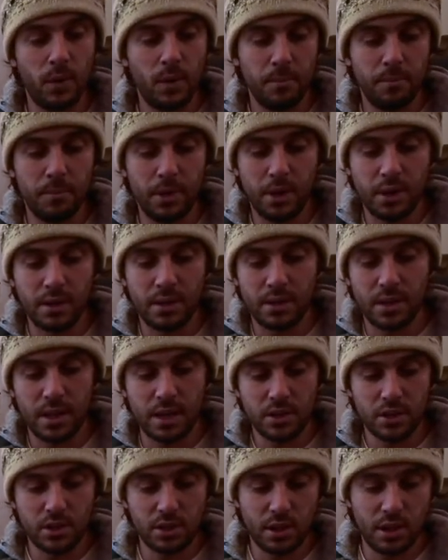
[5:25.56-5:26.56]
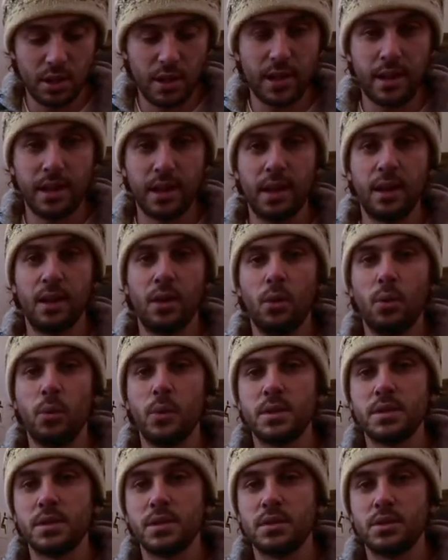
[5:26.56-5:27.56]
be in touch in line and
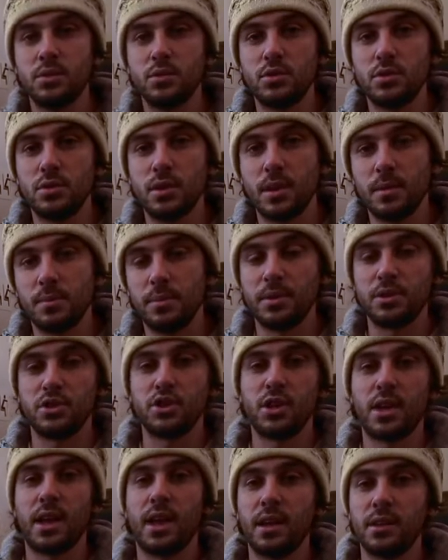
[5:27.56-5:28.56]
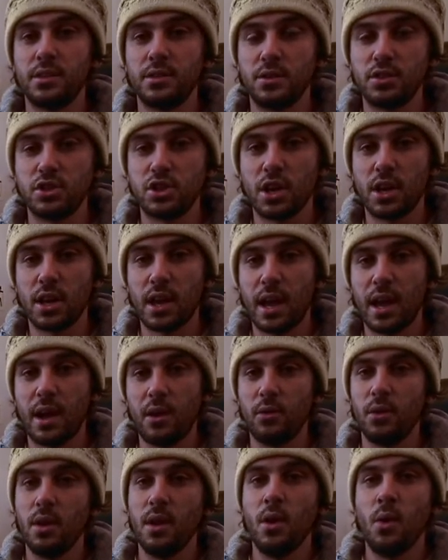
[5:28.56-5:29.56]
always to able to check, out, to check out
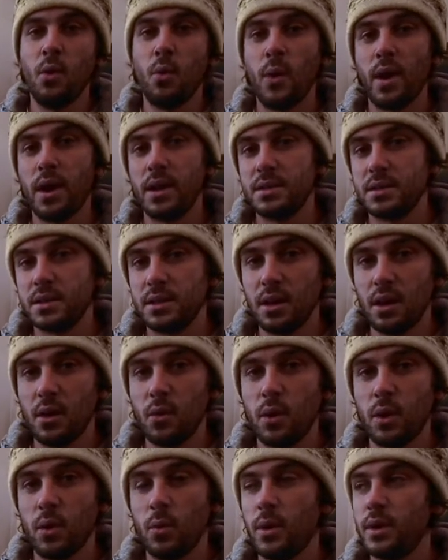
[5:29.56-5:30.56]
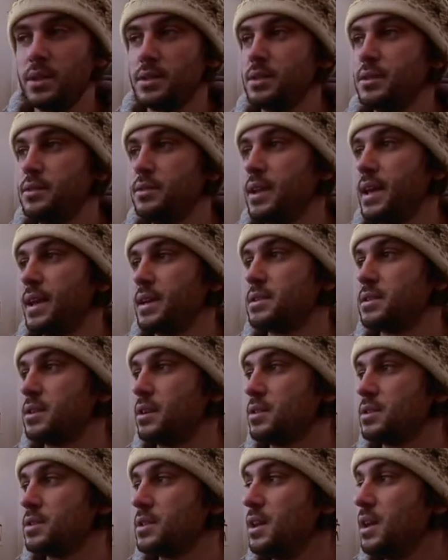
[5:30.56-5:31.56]
where to go and what to do next
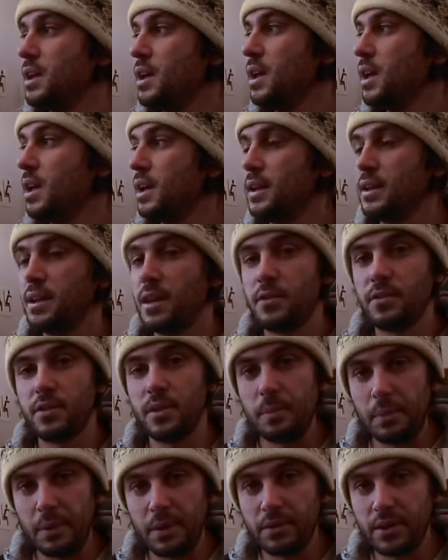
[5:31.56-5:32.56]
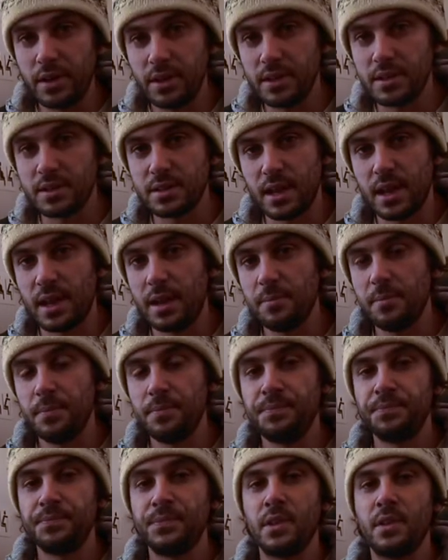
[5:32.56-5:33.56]
because in every period of time
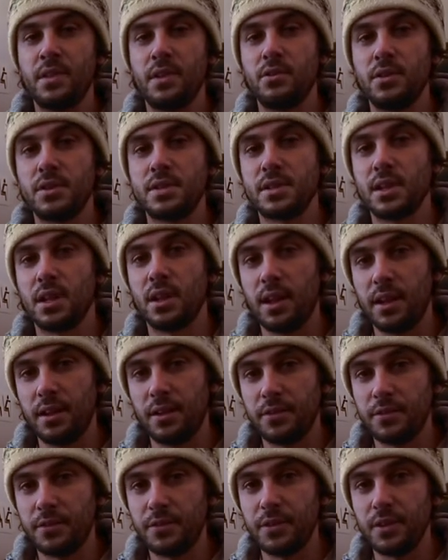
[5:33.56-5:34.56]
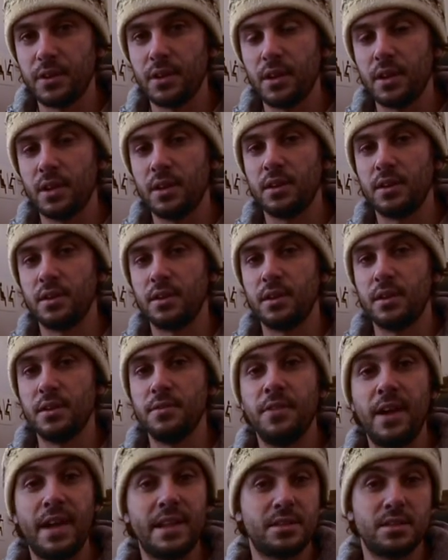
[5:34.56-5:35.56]
there is a lot of uh, uh,
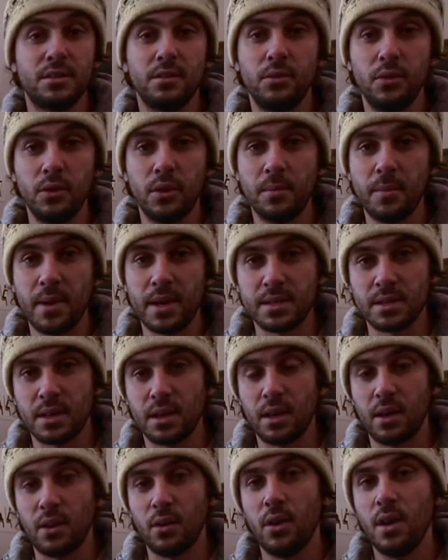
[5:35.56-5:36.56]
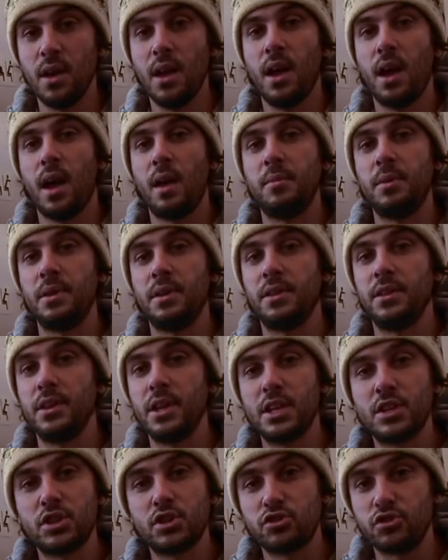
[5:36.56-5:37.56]
events to do in Moscow I mean the
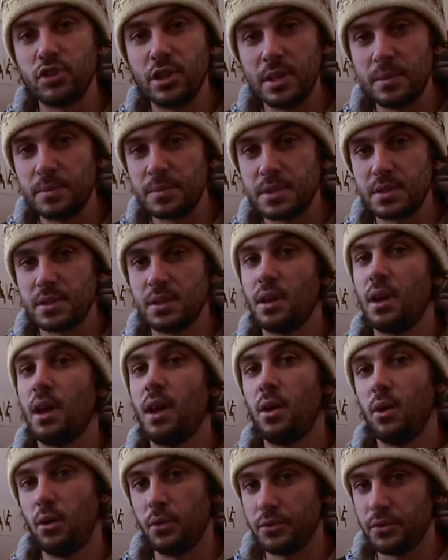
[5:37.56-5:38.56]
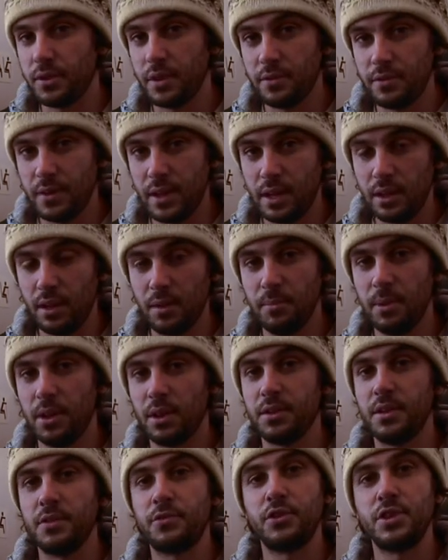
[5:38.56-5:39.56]
extremes are also available
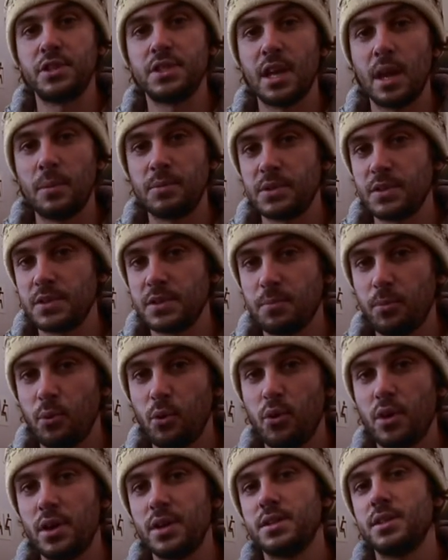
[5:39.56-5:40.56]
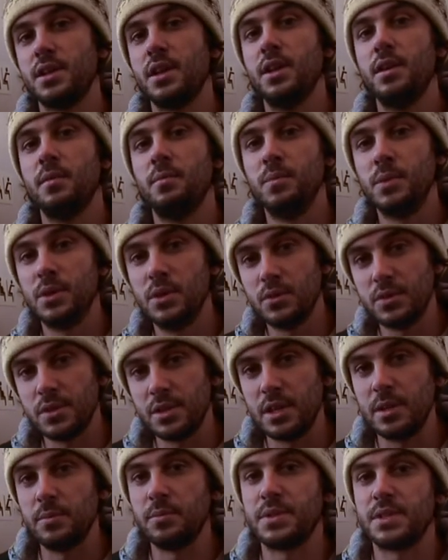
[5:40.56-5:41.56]
different types of sports
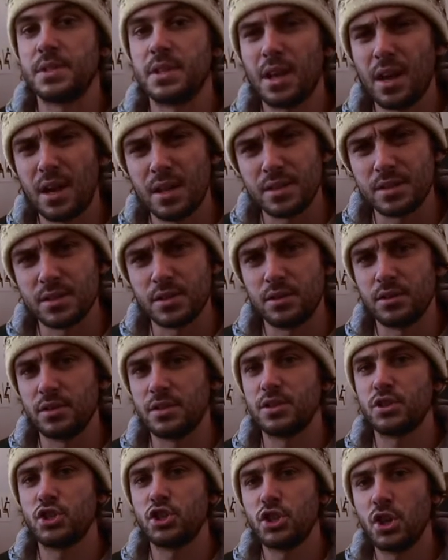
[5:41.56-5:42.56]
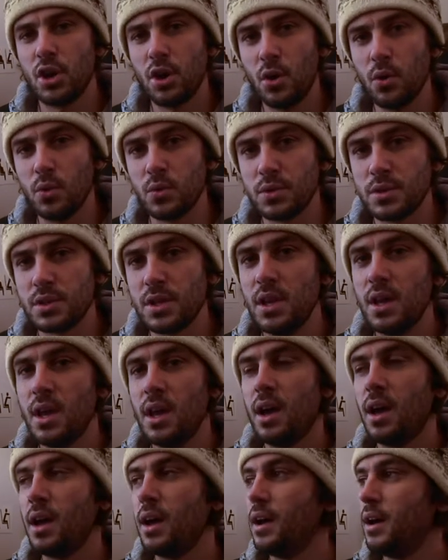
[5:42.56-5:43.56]
museums concerts shows
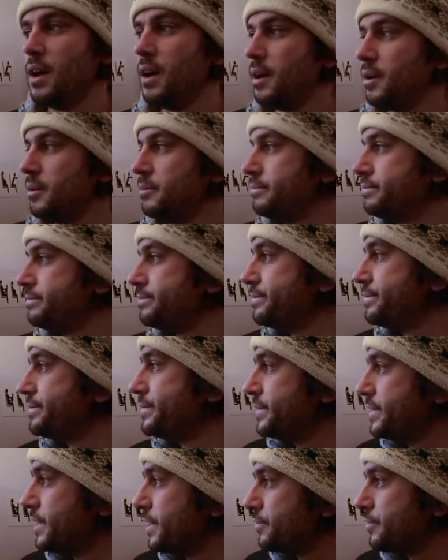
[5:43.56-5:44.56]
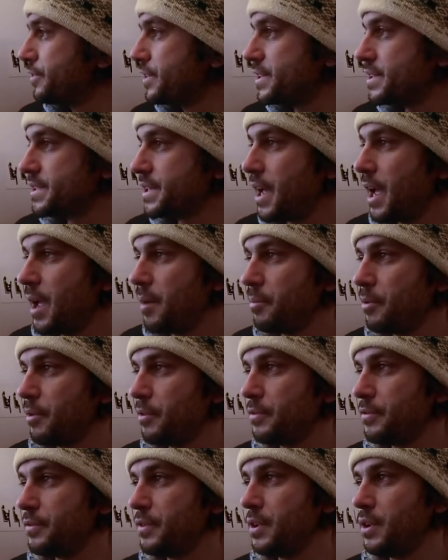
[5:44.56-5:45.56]
um, different type
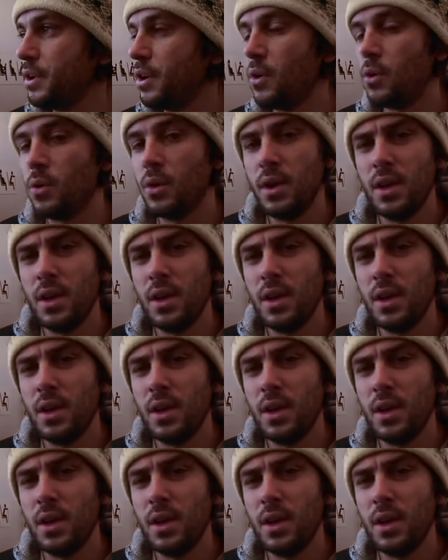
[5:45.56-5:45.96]
of you know